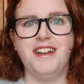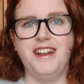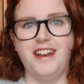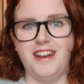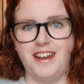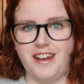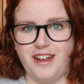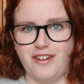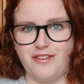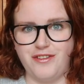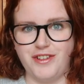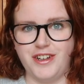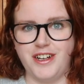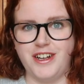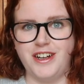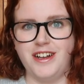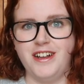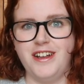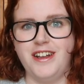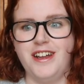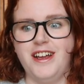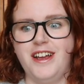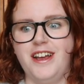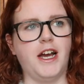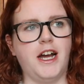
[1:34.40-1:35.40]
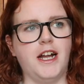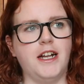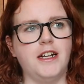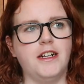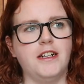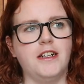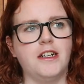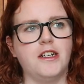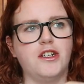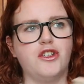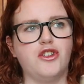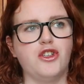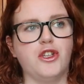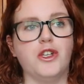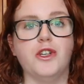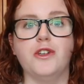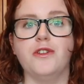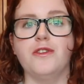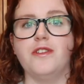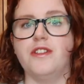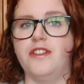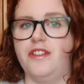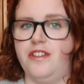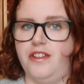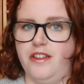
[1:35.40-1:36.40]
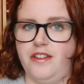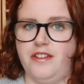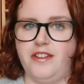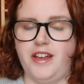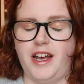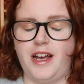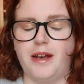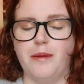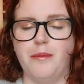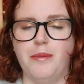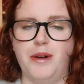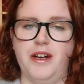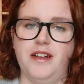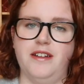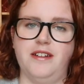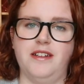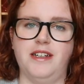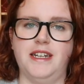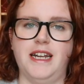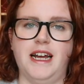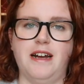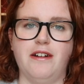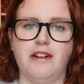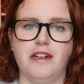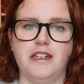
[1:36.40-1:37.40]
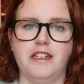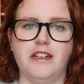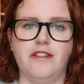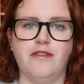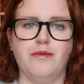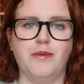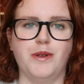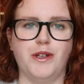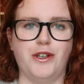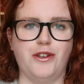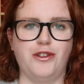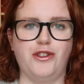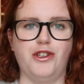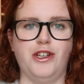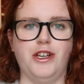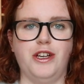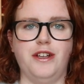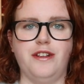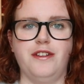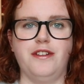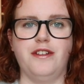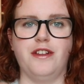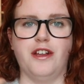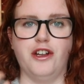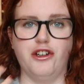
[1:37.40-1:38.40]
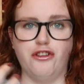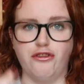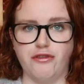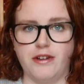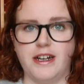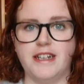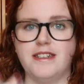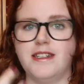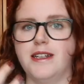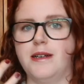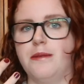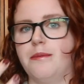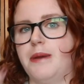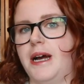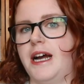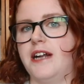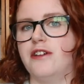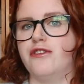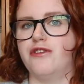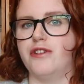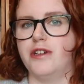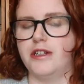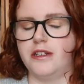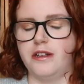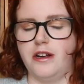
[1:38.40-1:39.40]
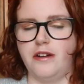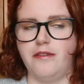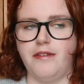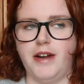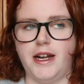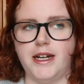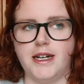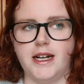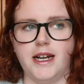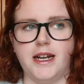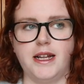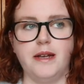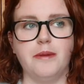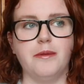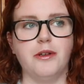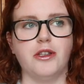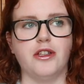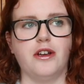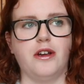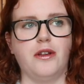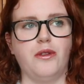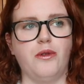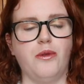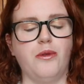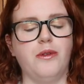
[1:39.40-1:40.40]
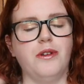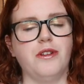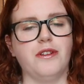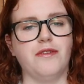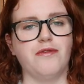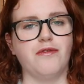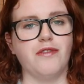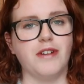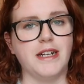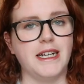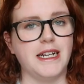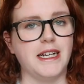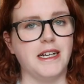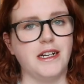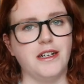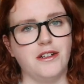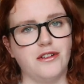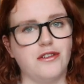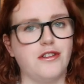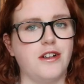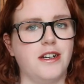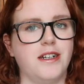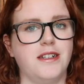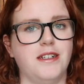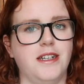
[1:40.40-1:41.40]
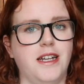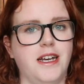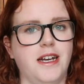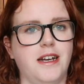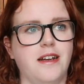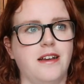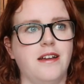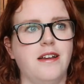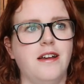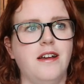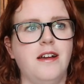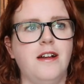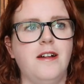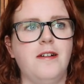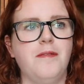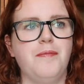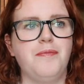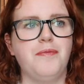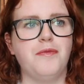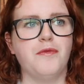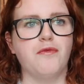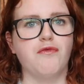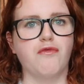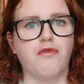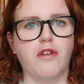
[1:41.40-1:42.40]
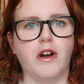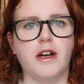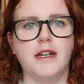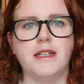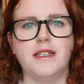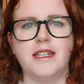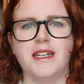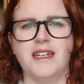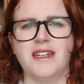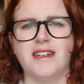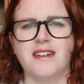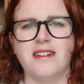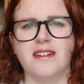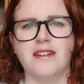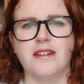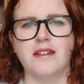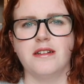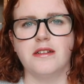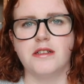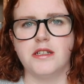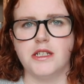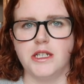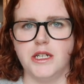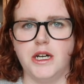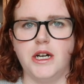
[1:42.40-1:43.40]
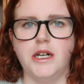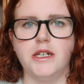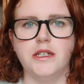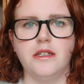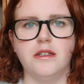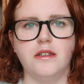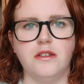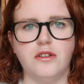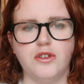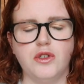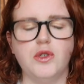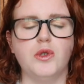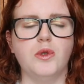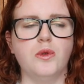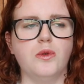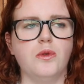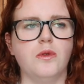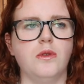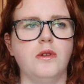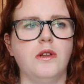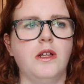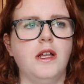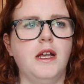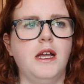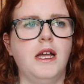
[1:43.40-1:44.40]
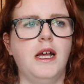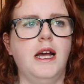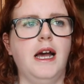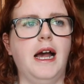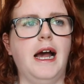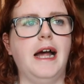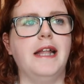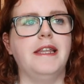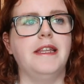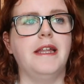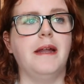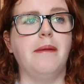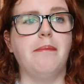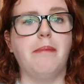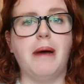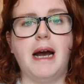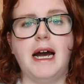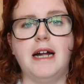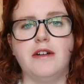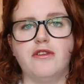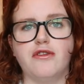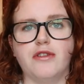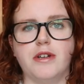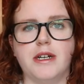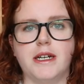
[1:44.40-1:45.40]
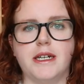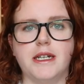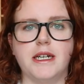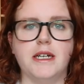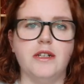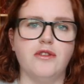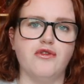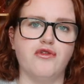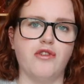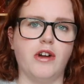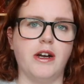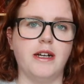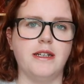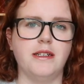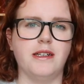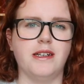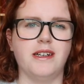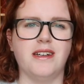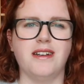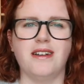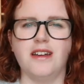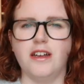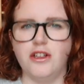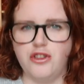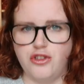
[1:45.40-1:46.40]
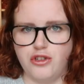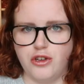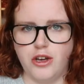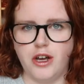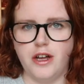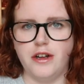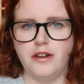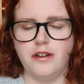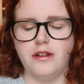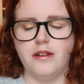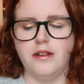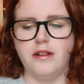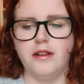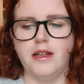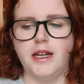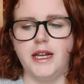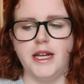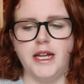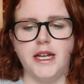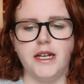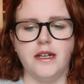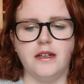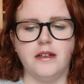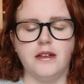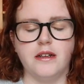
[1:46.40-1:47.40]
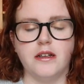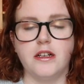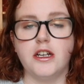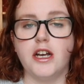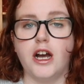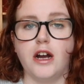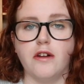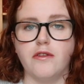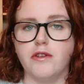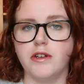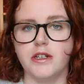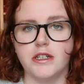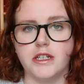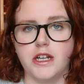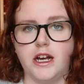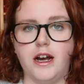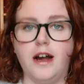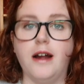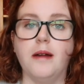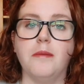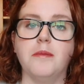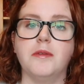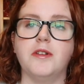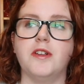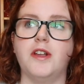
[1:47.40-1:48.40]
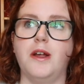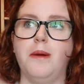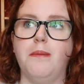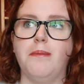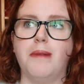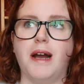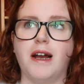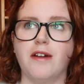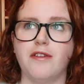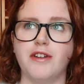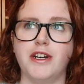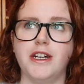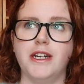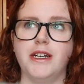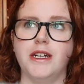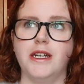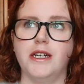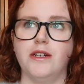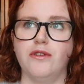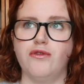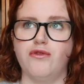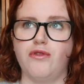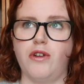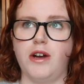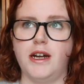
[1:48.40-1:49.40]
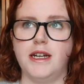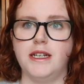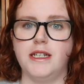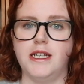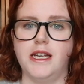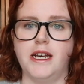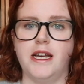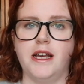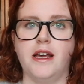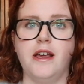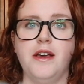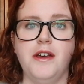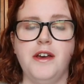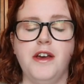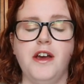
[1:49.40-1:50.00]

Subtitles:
lover, and she uses a second person narrative because she is addressing Patrick directly, which I thought was a really interesting writing style tool. And then Patrick is writing a journal in current times, so Marion is writing